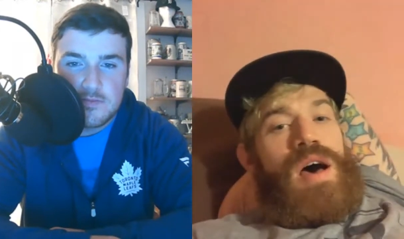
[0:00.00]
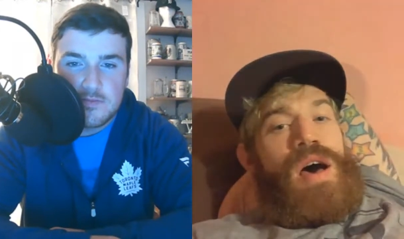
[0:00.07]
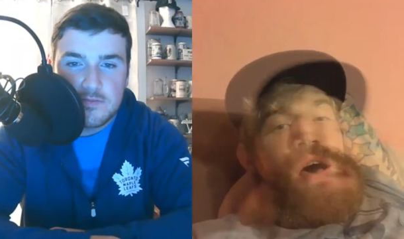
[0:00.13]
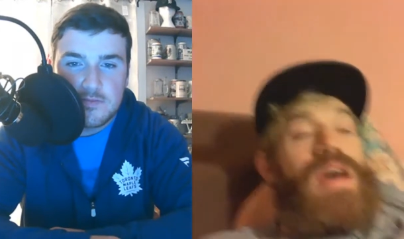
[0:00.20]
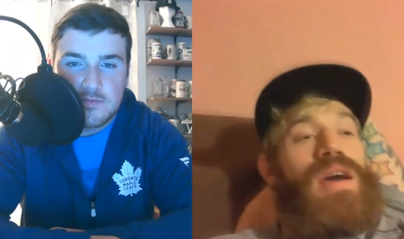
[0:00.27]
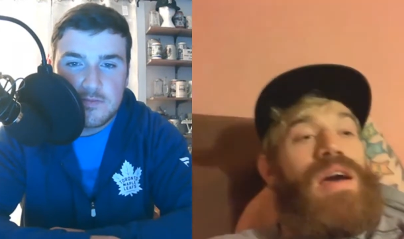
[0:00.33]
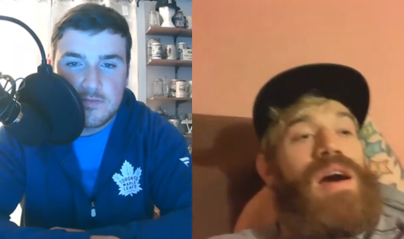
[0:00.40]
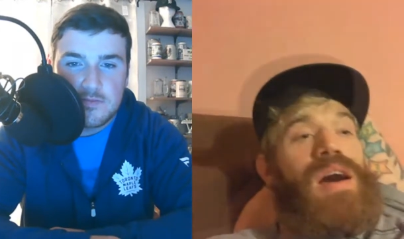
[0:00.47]
Speaker 1: He
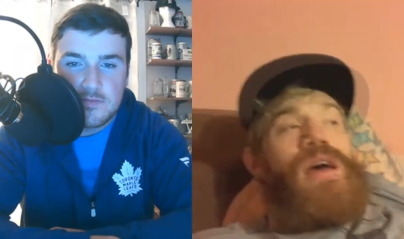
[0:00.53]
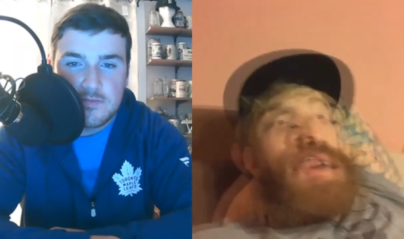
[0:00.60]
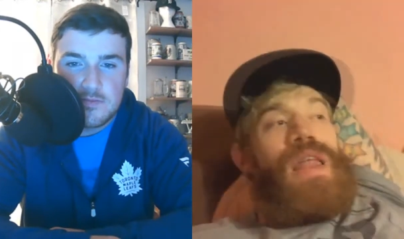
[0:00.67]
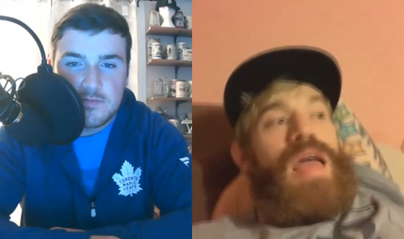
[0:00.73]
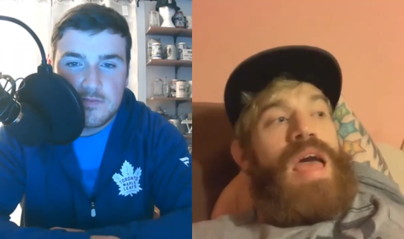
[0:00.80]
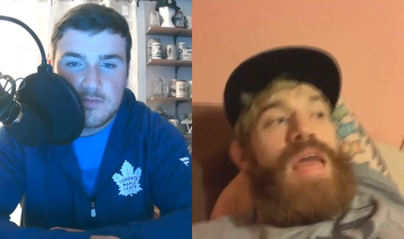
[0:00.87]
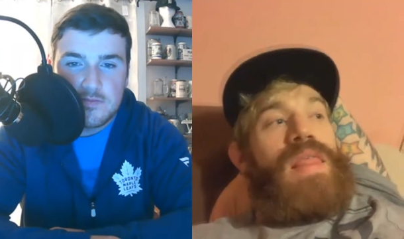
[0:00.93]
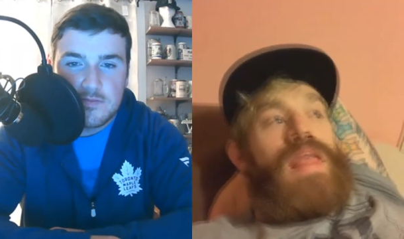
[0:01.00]
got
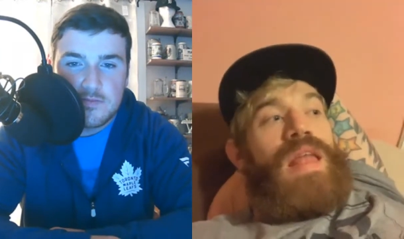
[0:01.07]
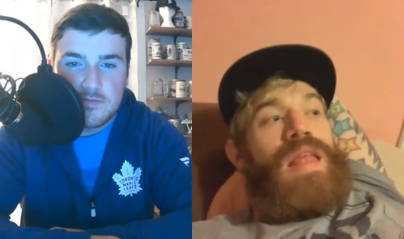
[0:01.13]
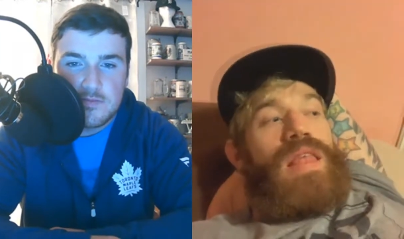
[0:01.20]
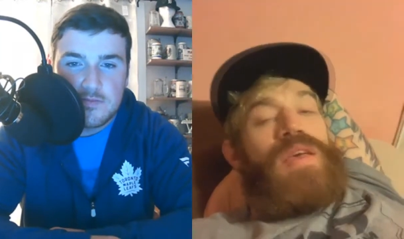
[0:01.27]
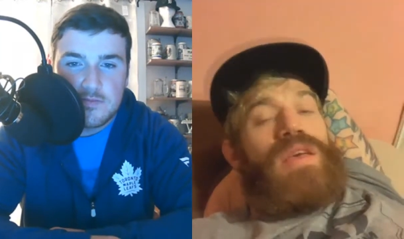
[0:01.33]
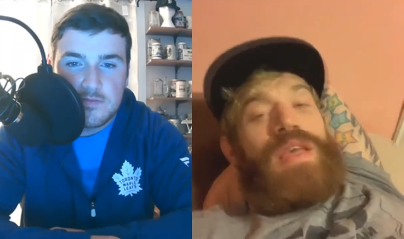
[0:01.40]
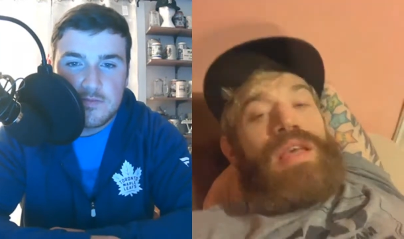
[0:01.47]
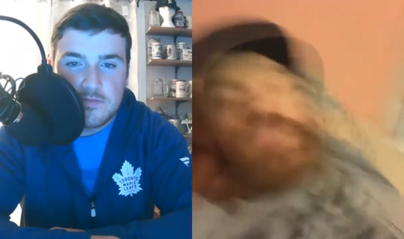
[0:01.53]
cut, and then
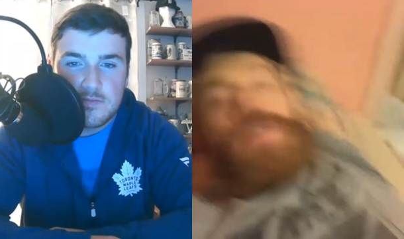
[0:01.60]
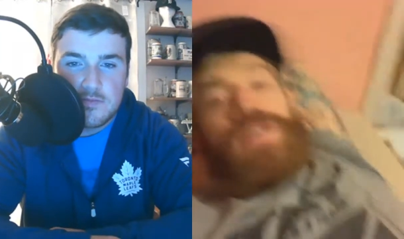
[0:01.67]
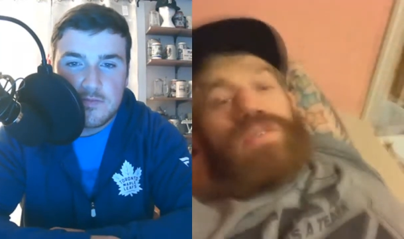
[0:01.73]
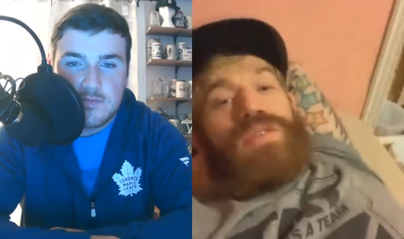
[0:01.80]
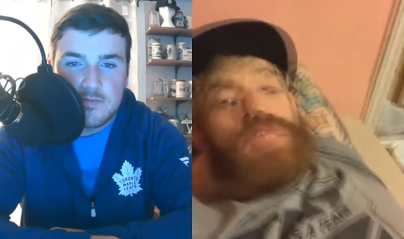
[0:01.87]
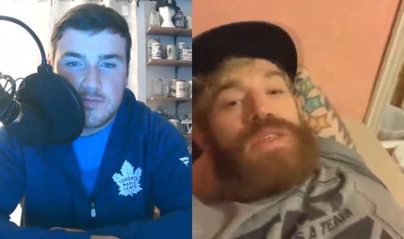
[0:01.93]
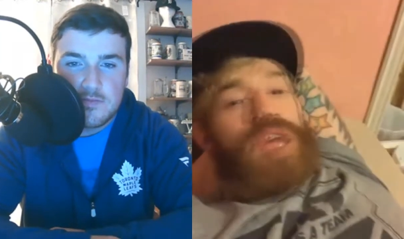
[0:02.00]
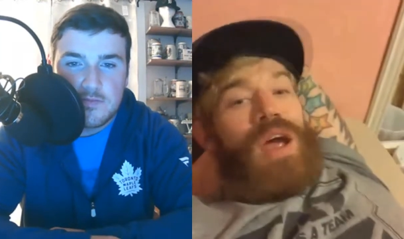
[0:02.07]
he
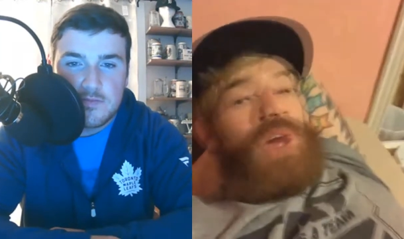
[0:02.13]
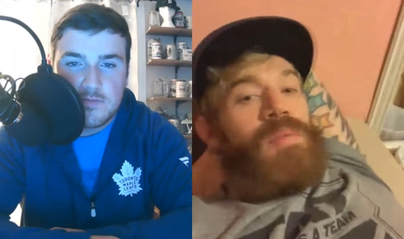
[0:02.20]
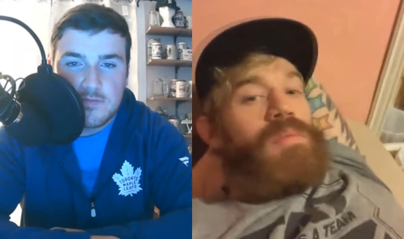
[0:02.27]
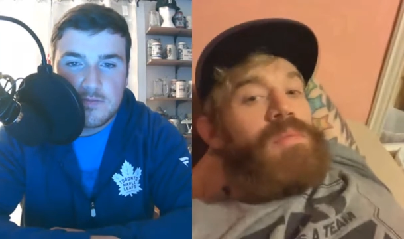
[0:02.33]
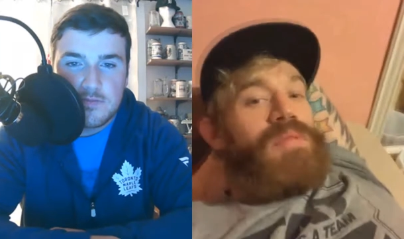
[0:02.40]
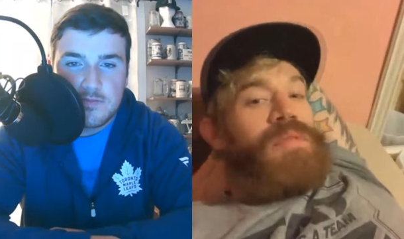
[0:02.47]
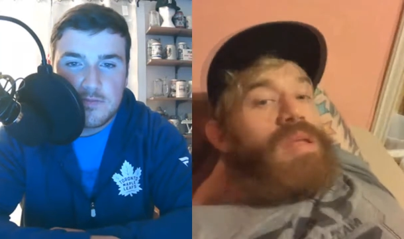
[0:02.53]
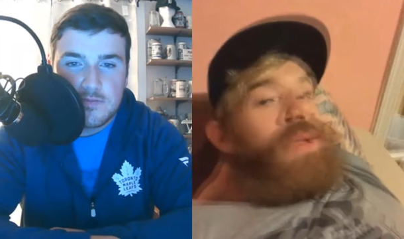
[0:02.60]
considered
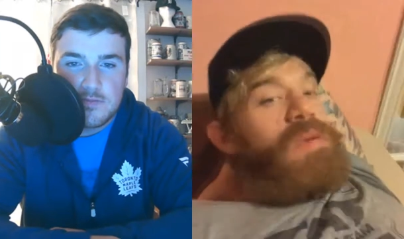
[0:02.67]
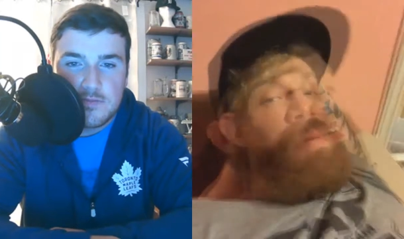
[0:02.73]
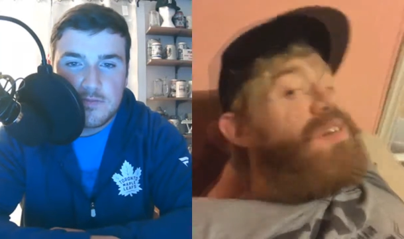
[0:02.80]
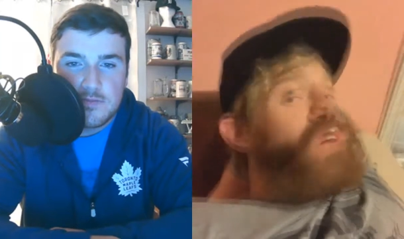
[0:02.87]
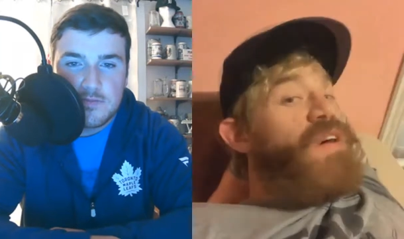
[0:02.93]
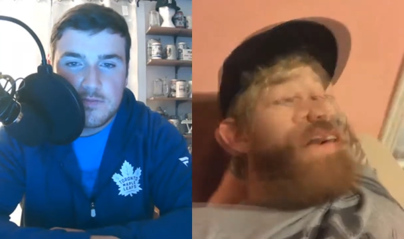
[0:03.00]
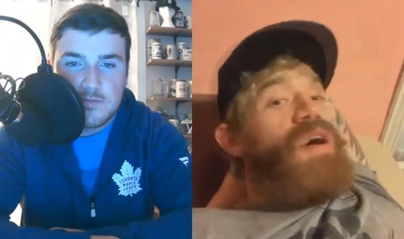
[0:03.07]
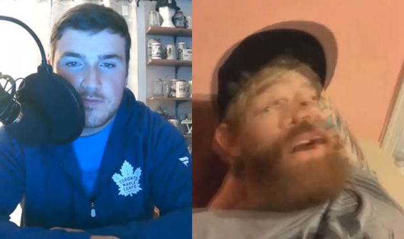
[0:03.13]
retirement. But then
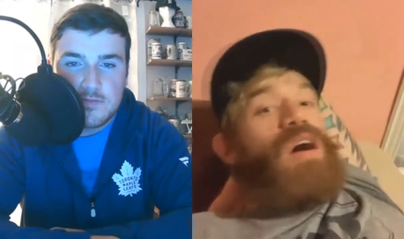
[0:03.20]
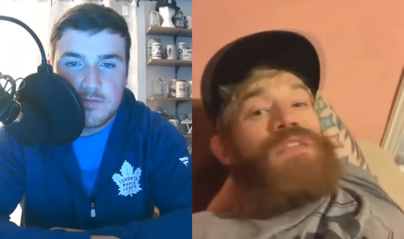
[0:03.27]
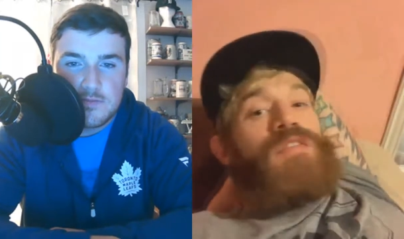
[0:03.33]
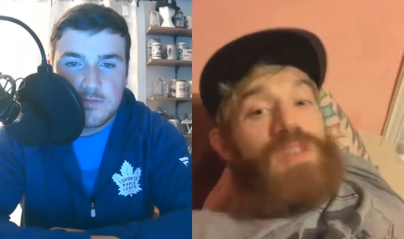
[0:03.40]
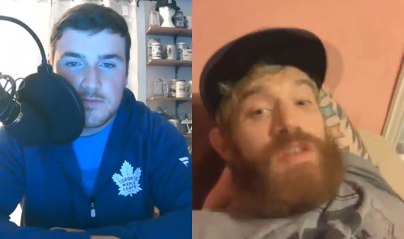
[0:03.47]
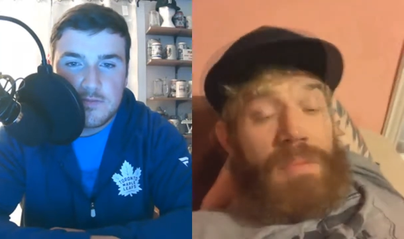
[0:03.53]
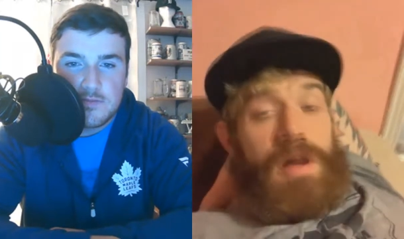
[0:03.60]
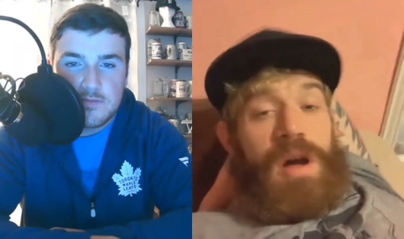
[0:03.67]
PFL
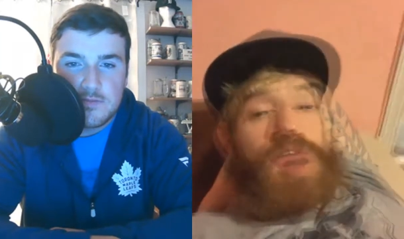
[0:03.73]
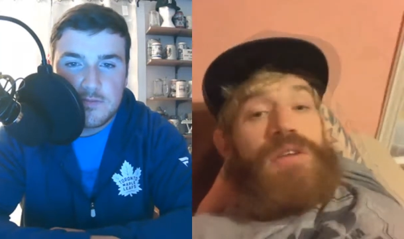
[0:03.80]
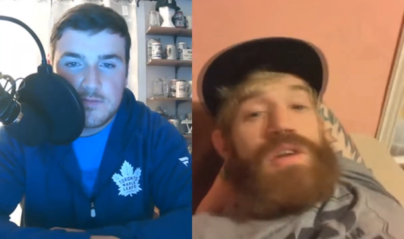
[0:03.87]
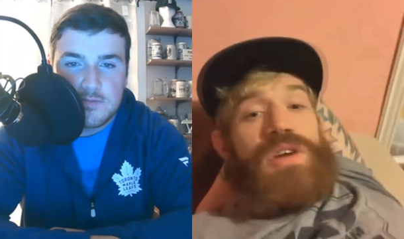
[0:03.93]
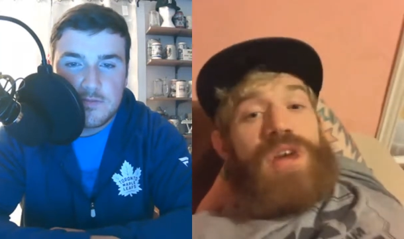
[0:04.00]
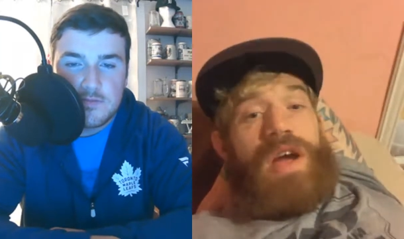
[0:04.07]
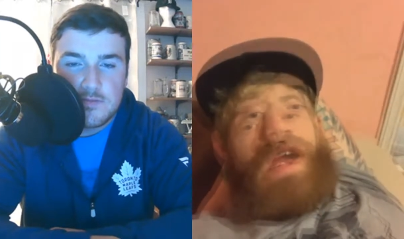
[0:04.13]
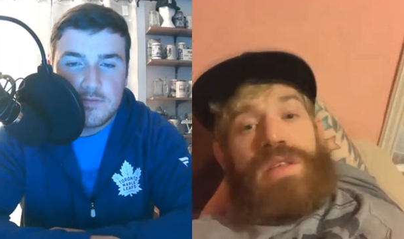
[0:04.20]
offered him
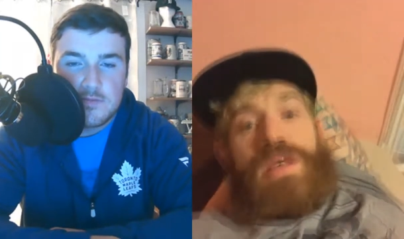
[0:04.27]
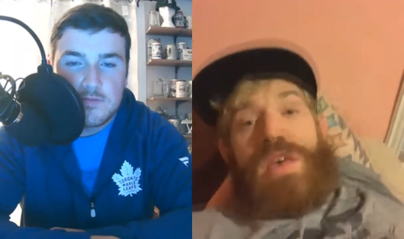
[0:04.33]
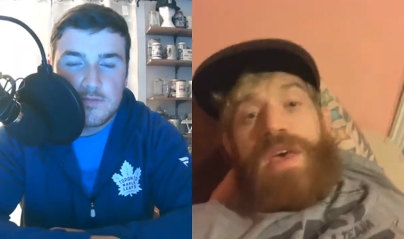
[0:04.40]
contract.